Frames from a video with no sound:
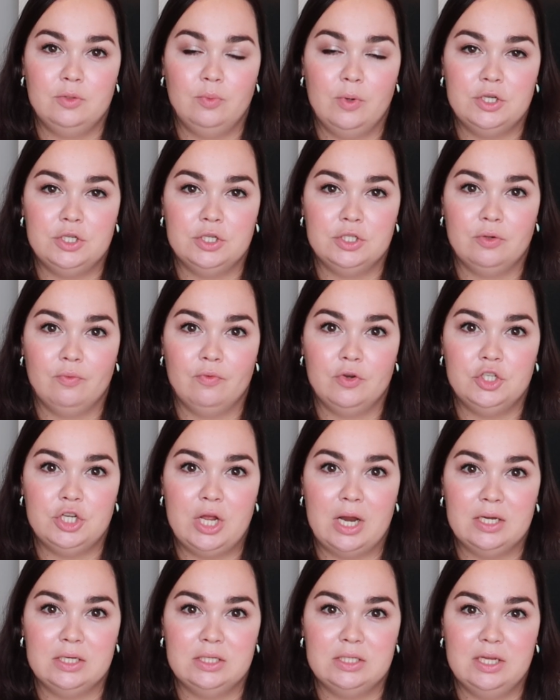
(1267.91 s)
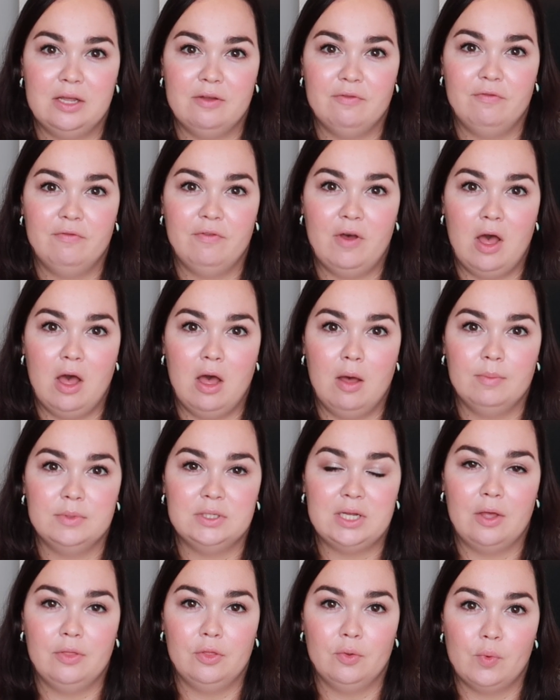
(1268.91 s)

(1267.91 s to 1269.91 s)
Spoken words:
which is a regenerative farm down